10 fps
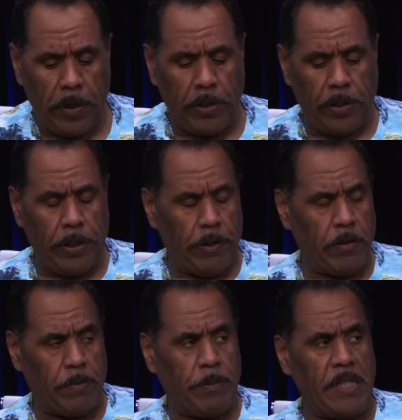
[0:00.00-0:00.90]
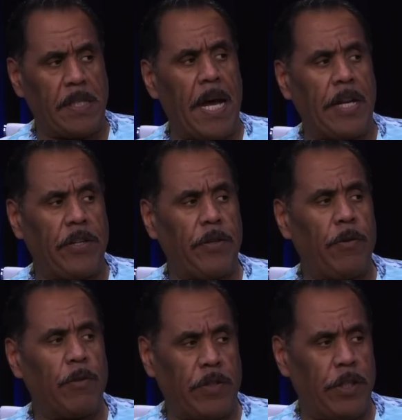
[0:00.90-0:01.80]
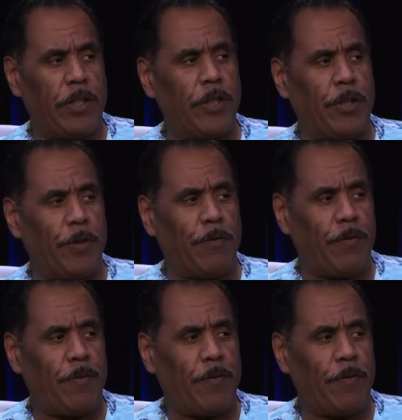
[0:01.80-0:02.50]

engineers beside you, or is it just you?